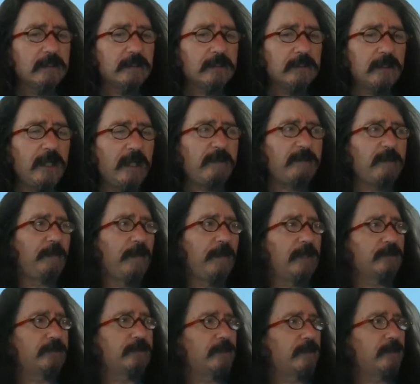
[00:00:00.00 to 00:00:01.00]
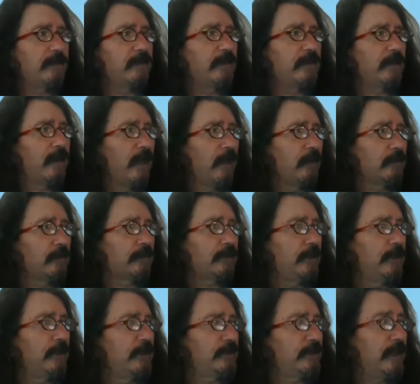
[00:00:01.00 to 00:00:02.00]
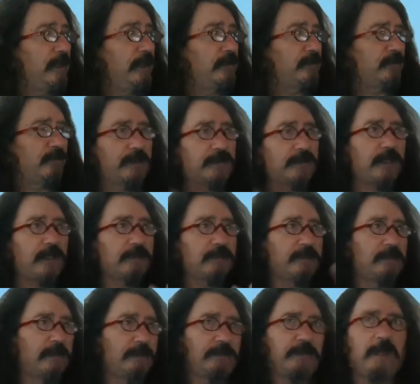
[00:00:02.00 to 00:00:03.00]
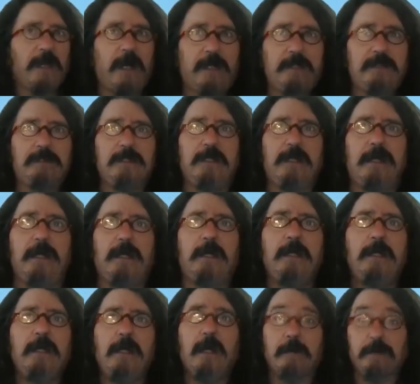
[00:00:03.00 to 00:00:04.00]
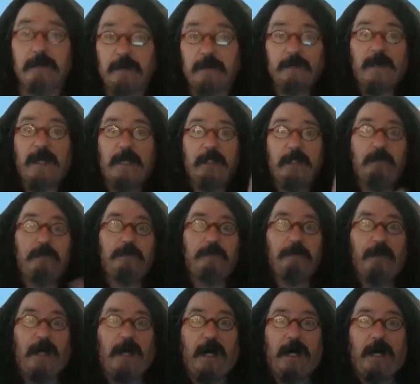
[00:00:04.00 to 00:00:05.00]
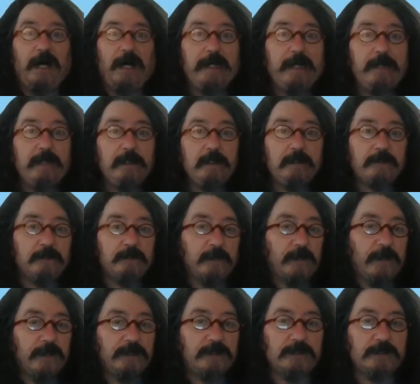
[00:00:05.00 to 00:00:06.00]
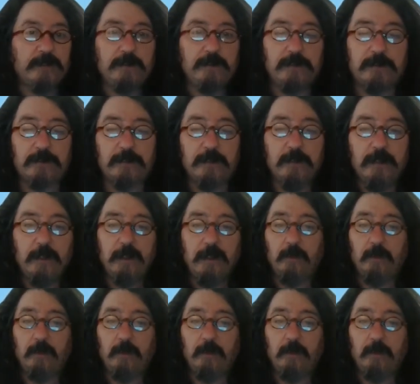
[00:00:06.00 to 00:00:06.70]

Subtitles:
You have a bunch of different cultures, each of which has a different idea of the value of pi, for instance.